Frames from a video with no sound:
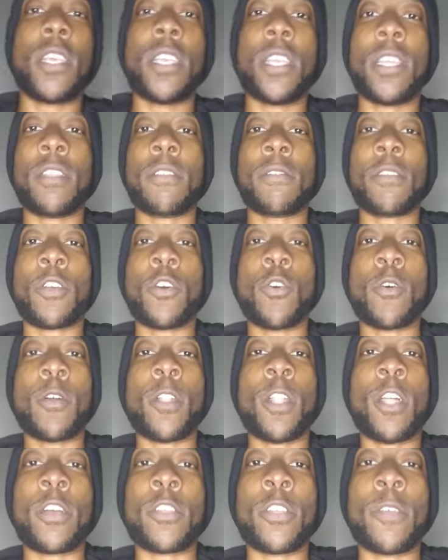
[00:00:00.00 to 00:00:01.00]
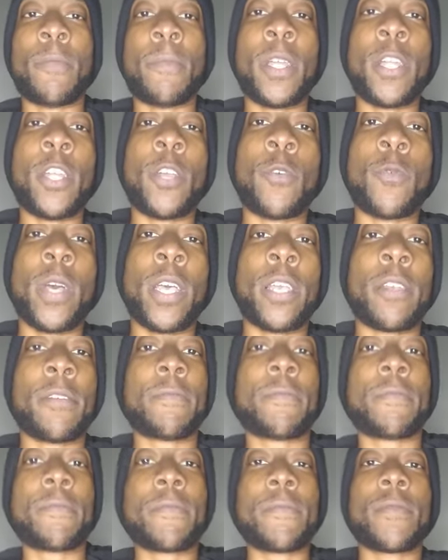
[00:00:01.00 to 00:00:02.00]
your merry way.
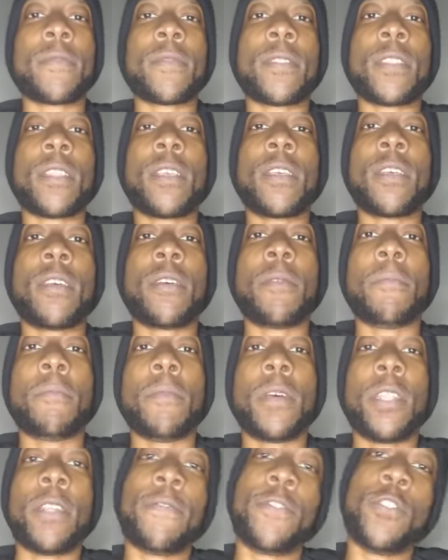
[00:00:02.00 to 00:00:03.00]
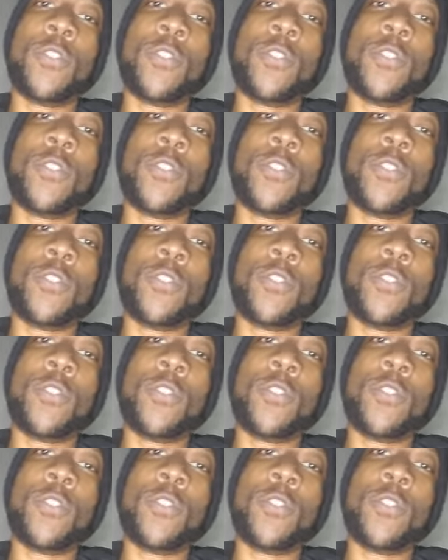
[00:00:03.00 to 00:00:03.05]
But if you want more out